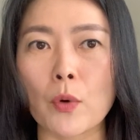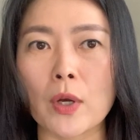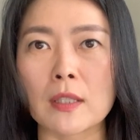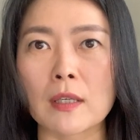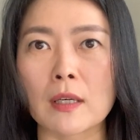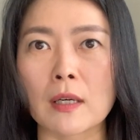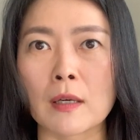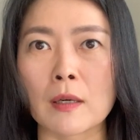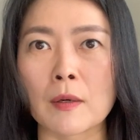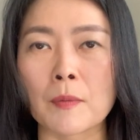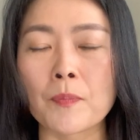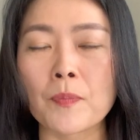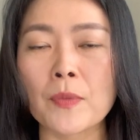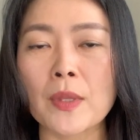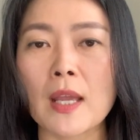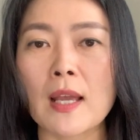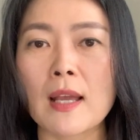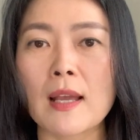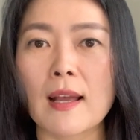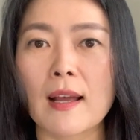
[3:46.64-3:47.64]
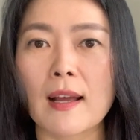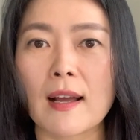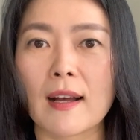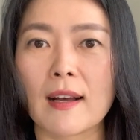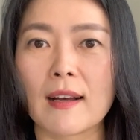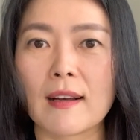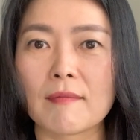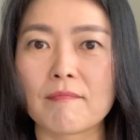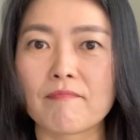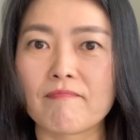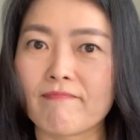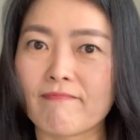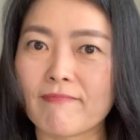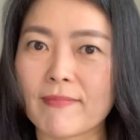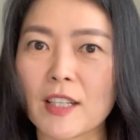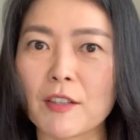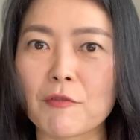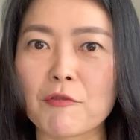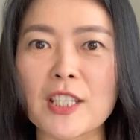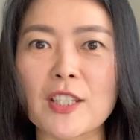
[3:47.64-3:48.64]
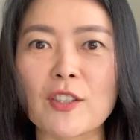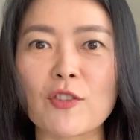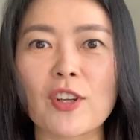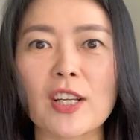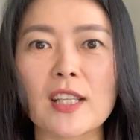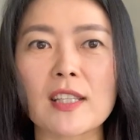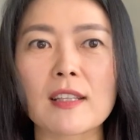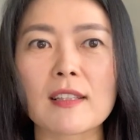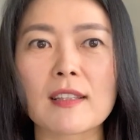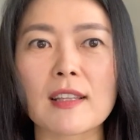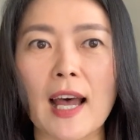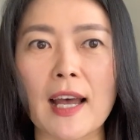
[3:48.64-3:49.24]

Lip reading: a restricted